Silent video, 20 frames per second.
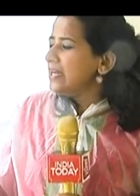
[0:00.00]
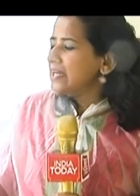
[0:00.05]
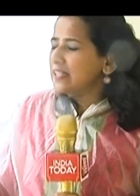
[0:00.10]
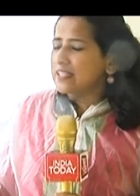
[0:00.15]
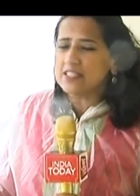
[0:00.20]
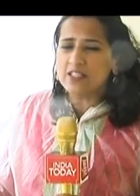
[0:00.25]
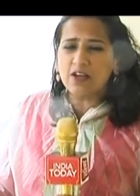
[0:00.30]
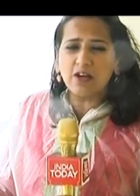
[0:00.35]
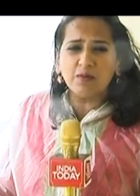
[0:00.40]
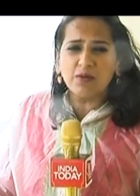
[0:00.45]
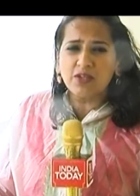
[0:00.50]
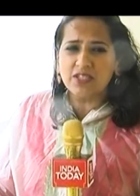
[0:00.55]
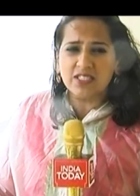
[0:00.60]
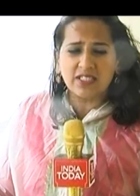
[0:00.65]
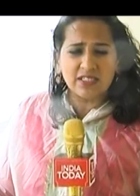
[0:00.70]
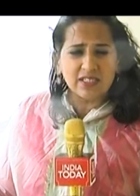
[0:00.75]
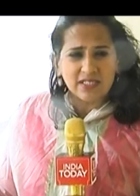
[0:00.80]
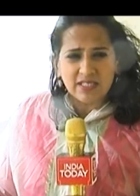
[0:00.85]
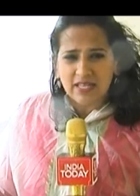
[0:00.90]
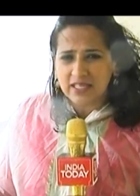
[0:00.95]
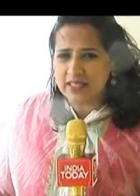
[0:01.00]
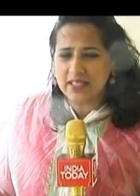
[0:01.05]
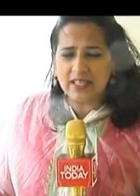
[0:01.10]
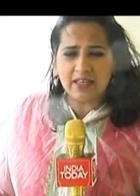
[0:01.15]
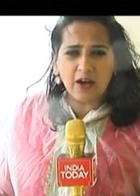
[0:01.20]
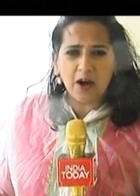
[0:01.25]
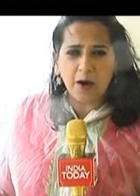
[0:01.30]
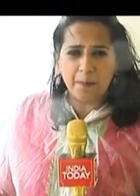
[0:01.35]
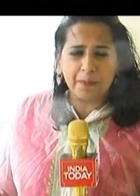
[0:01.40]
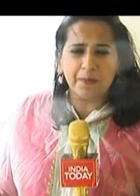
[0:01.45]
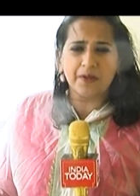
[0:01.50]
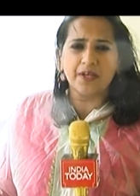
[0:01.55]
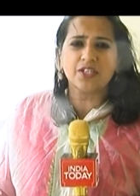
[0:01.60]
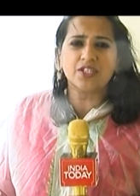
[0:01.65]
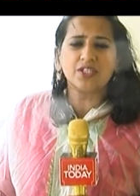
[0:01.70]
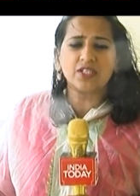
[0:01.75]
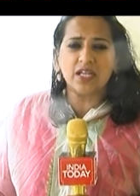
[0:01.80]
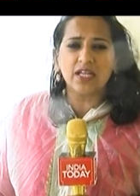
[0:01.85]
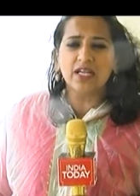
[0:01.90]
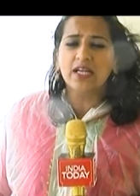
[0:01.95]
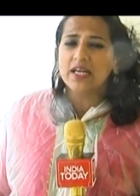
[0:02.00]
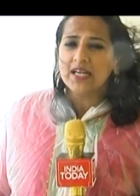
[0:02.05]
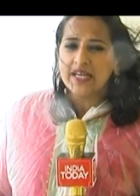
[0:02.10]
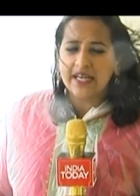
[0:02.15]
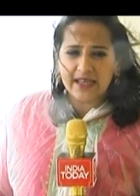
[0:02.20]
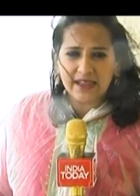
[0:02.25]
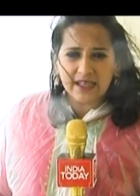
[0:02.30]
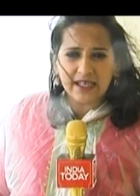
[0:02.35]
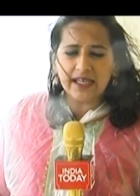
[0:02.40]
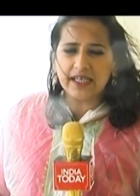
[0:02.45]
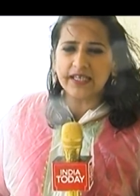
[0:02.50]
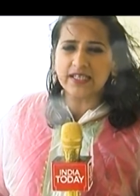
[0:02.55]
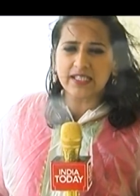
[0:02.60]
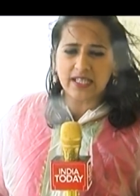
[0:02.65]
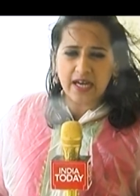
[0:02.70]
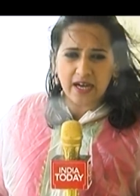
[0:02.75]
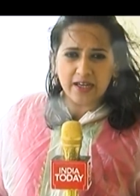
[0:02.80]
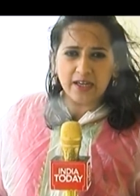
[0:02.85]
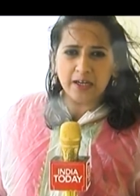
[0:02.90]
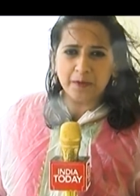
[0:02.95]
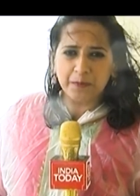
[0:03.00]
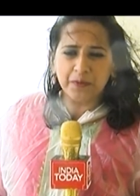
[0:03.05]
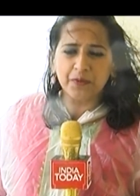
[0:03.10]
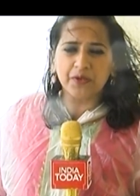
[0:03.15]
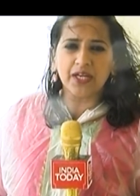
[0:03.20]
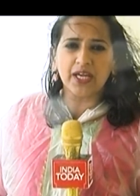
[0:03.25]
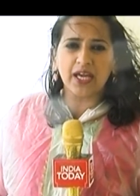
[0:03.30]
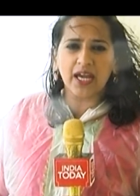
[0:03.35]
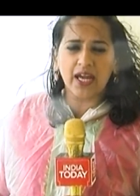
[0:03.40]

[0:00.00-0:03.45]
There's almost nothing nothing operational in the entire Puri